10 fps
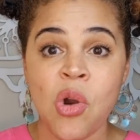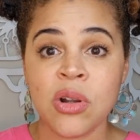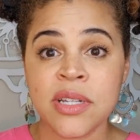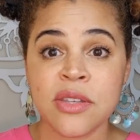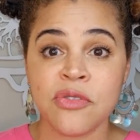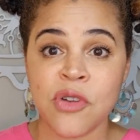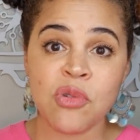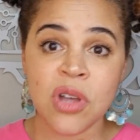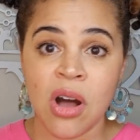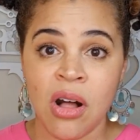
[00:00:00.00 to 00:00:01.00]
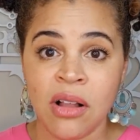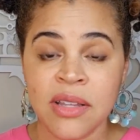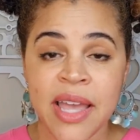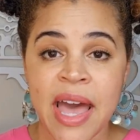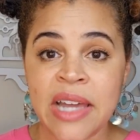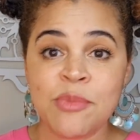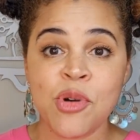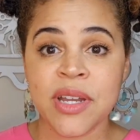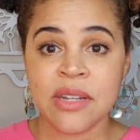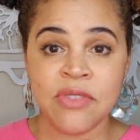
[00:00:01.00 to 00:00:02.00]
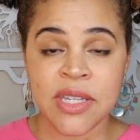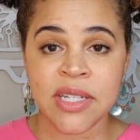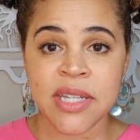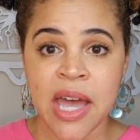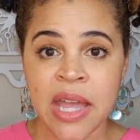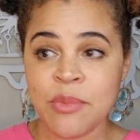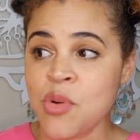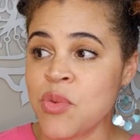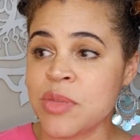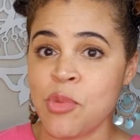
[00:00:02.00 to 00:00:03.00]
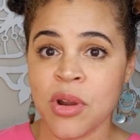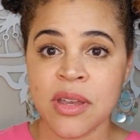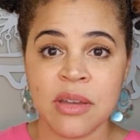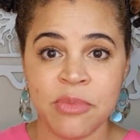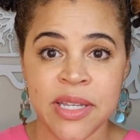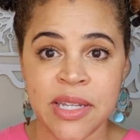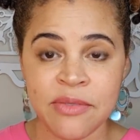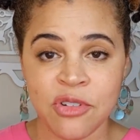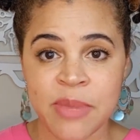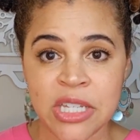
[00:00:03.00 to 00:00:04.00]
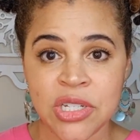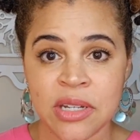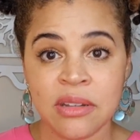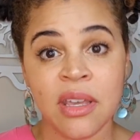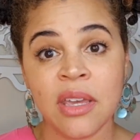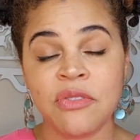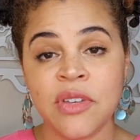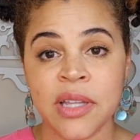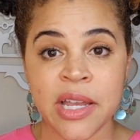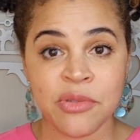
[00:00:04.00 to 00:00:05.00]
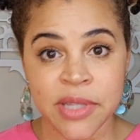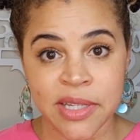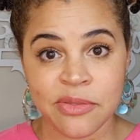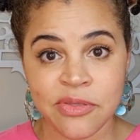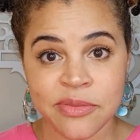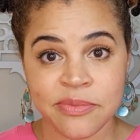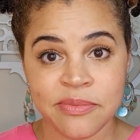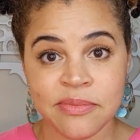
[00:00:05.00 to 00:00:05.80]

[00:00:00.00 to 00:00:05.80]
Or does a phone call at a more convenient time with more complete information feel like relief?